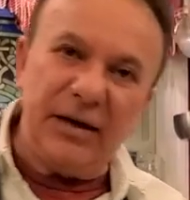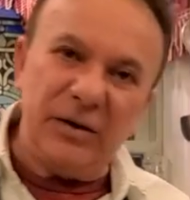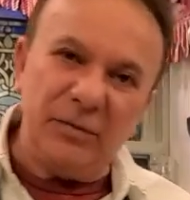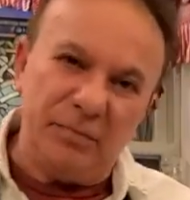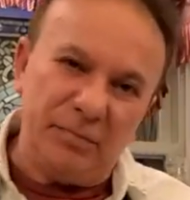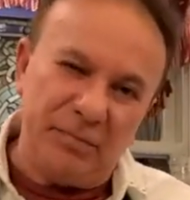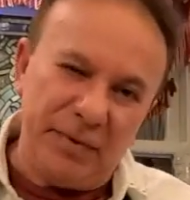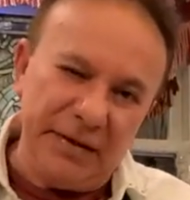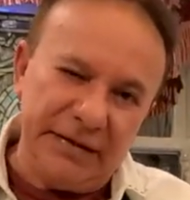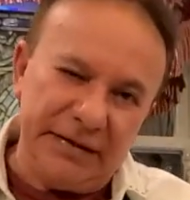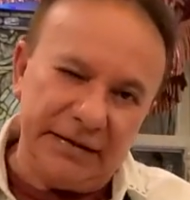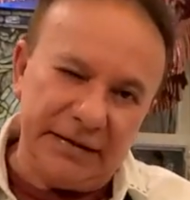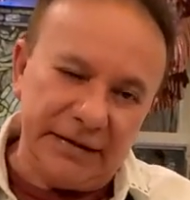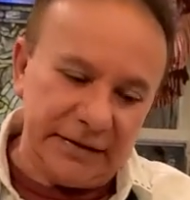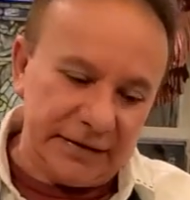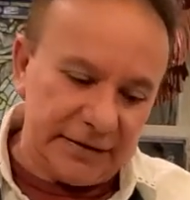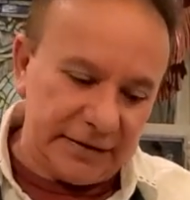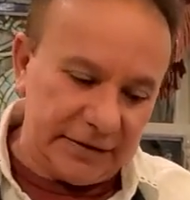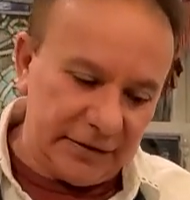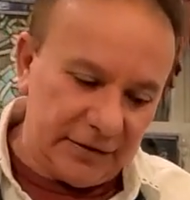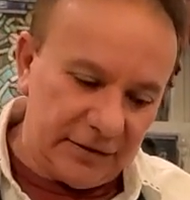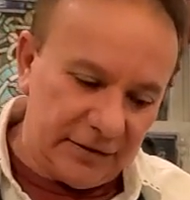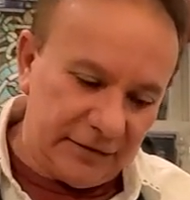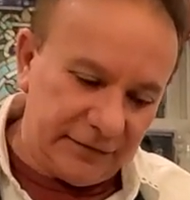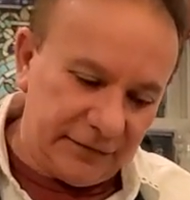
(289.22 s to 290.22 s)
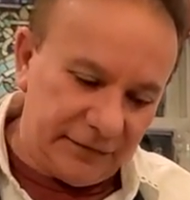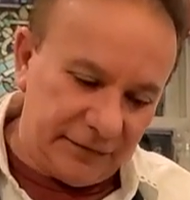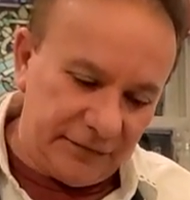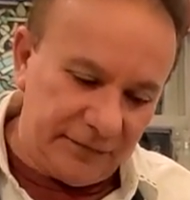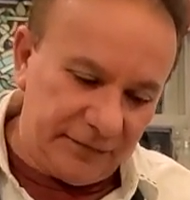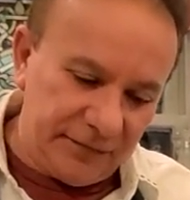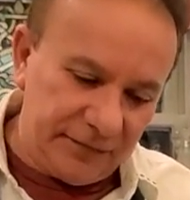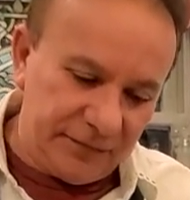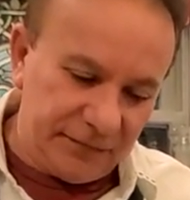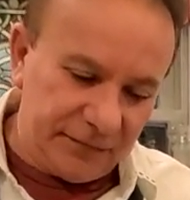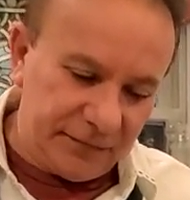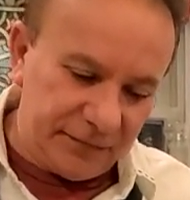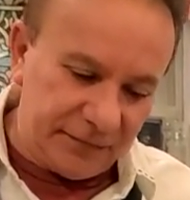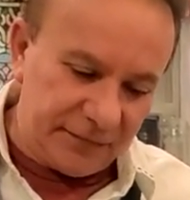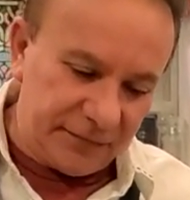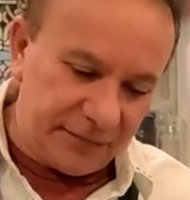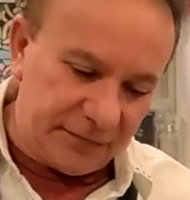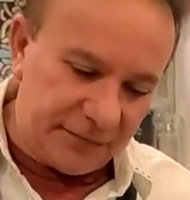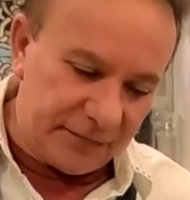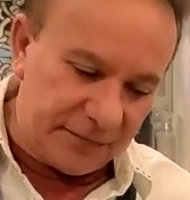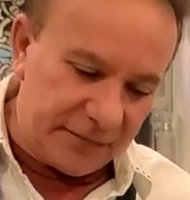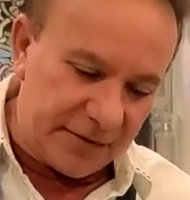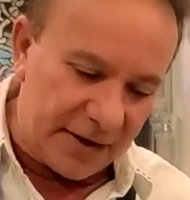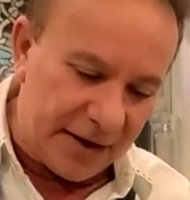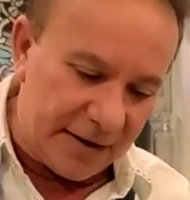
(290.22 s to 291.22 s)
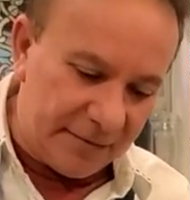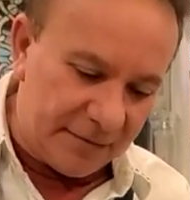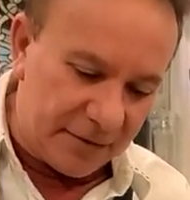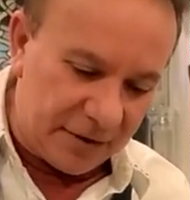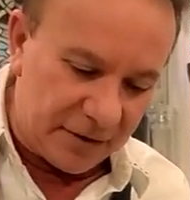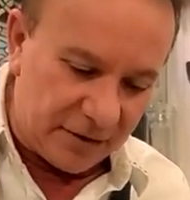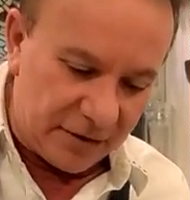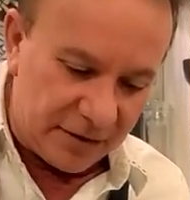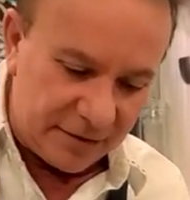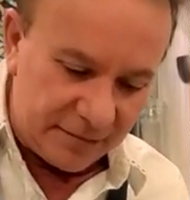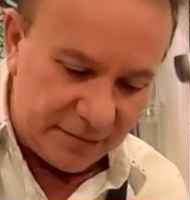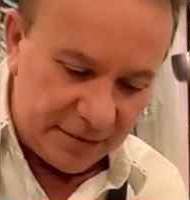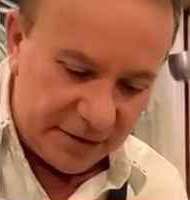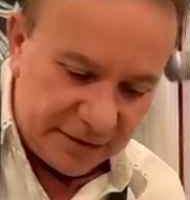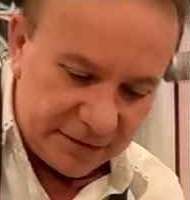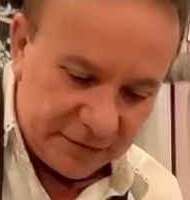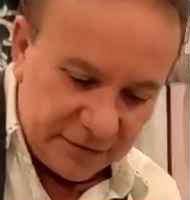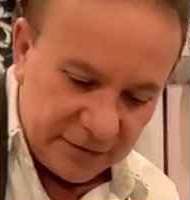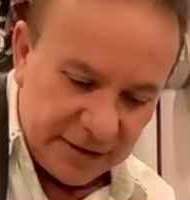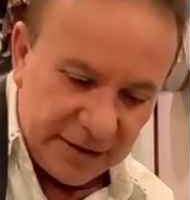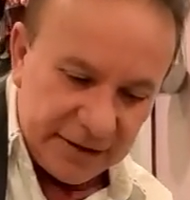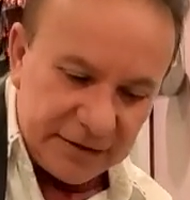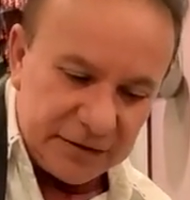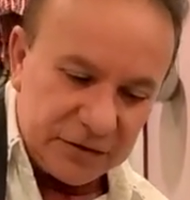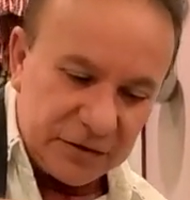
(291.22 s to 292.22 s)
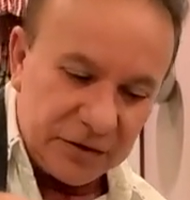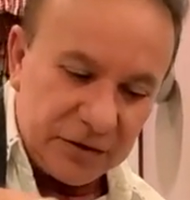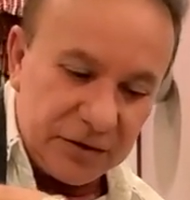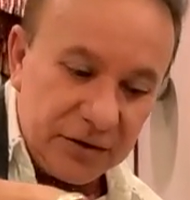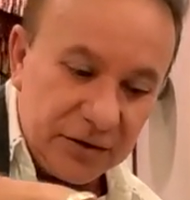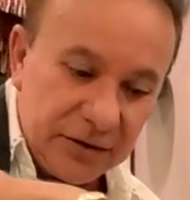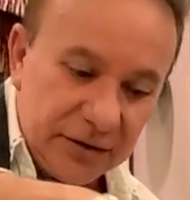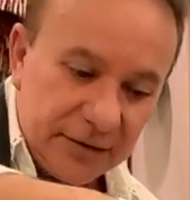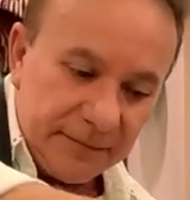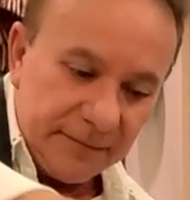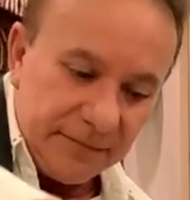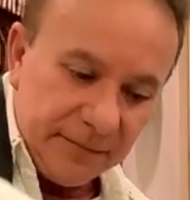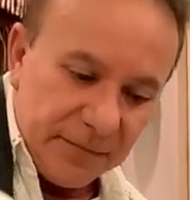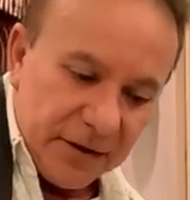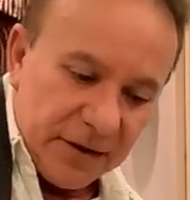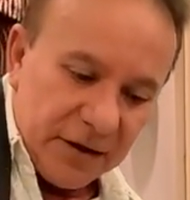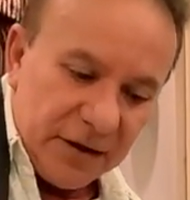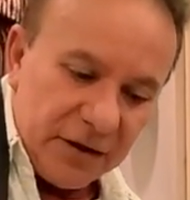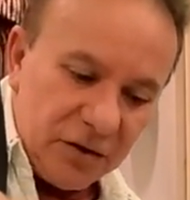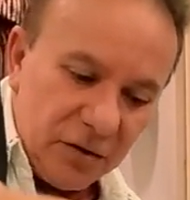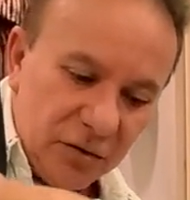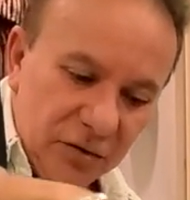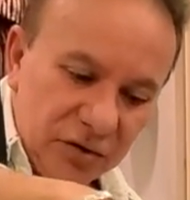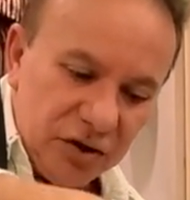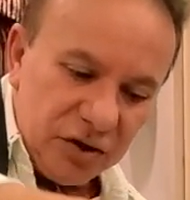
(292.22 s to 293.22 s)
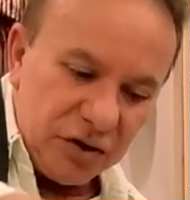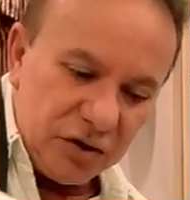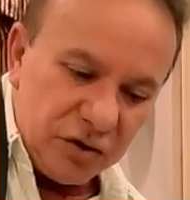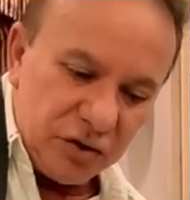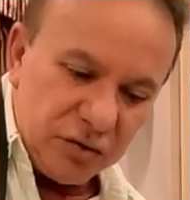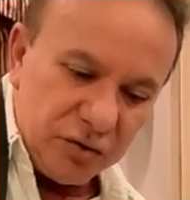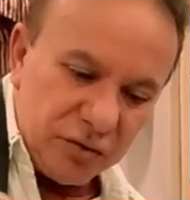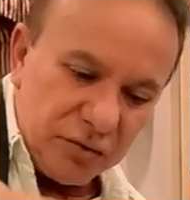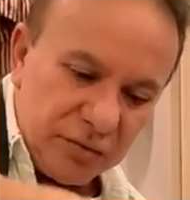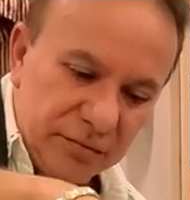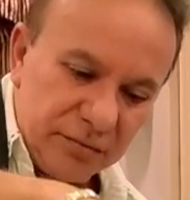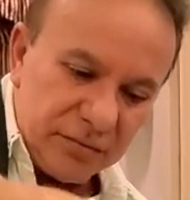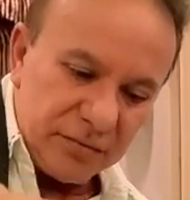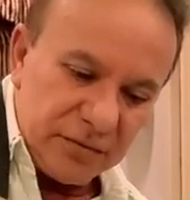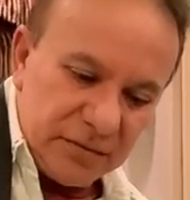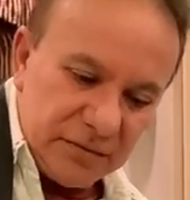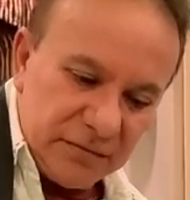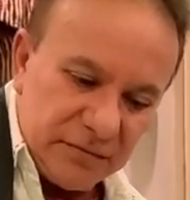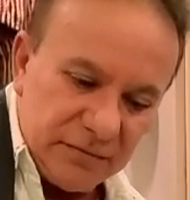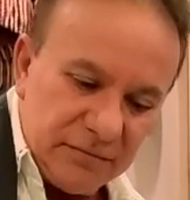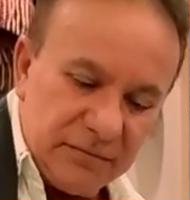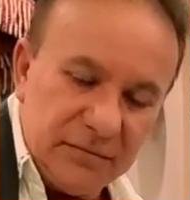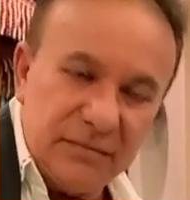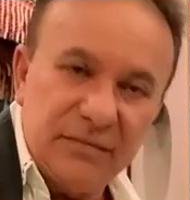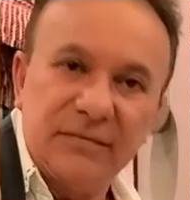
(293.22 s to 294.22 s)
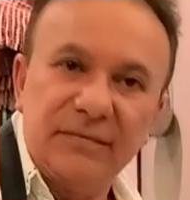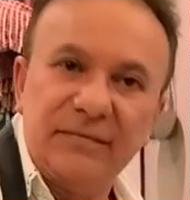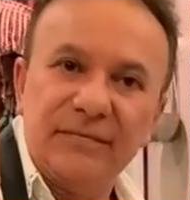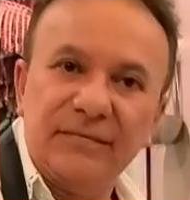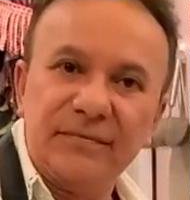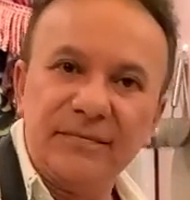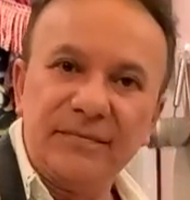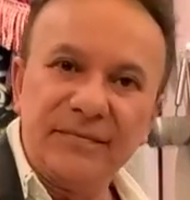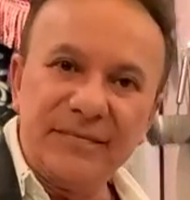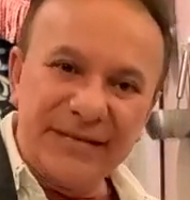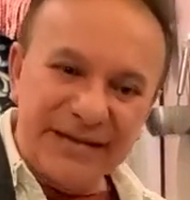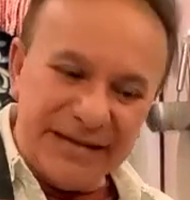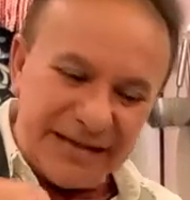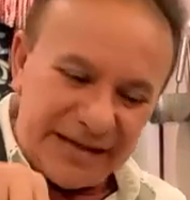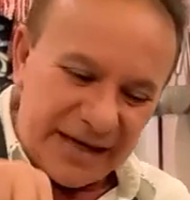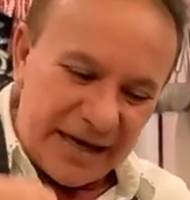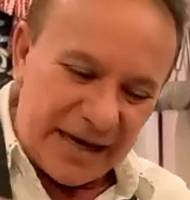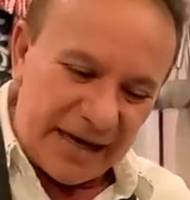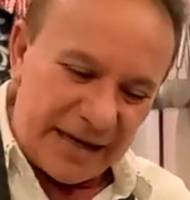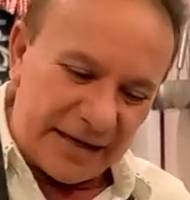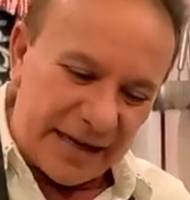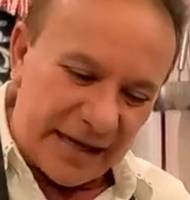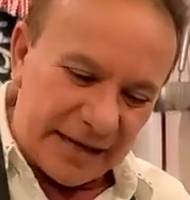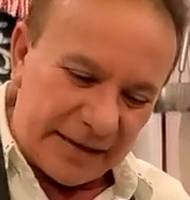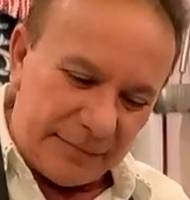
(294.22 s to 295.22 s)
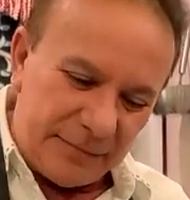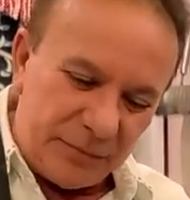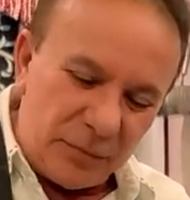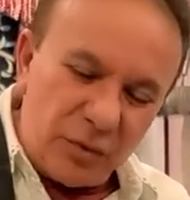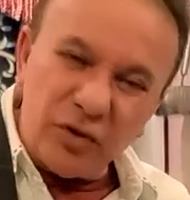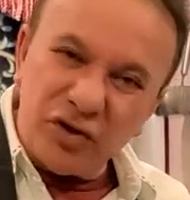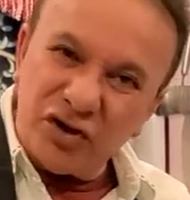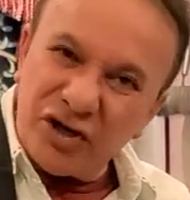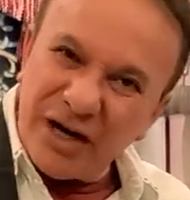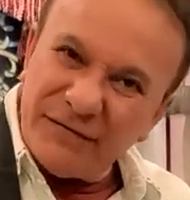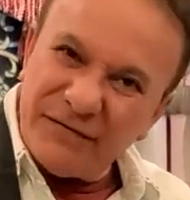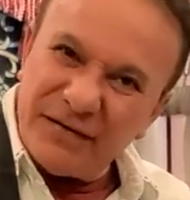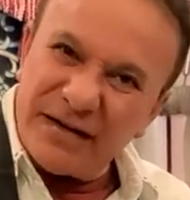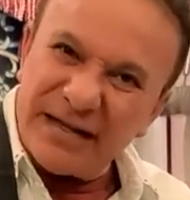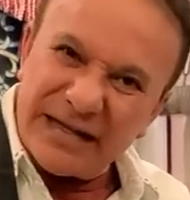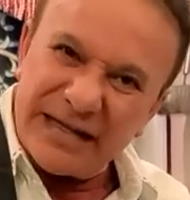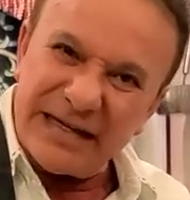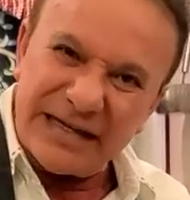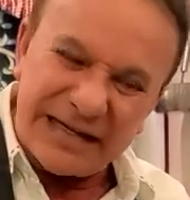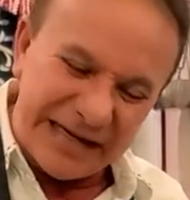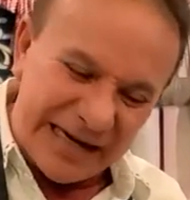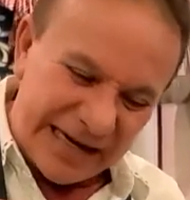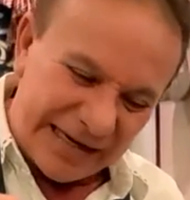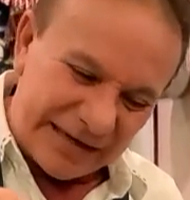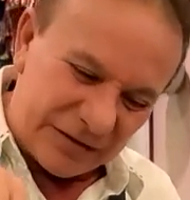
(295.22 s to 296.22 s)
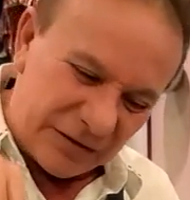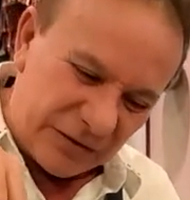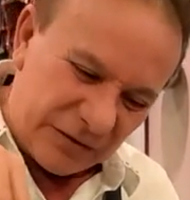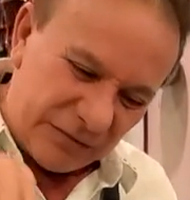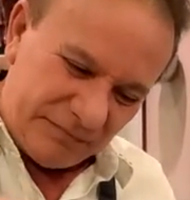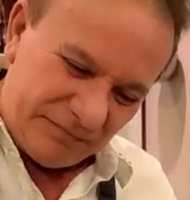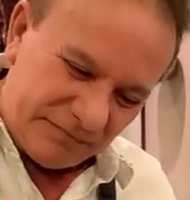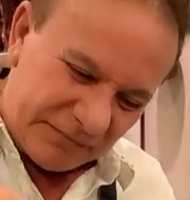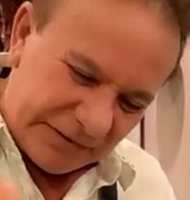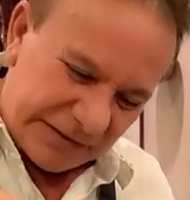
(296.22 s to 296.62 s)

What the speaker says: pieces of them, you know what I mean? So that's good. You don't need to like mush everything, like no.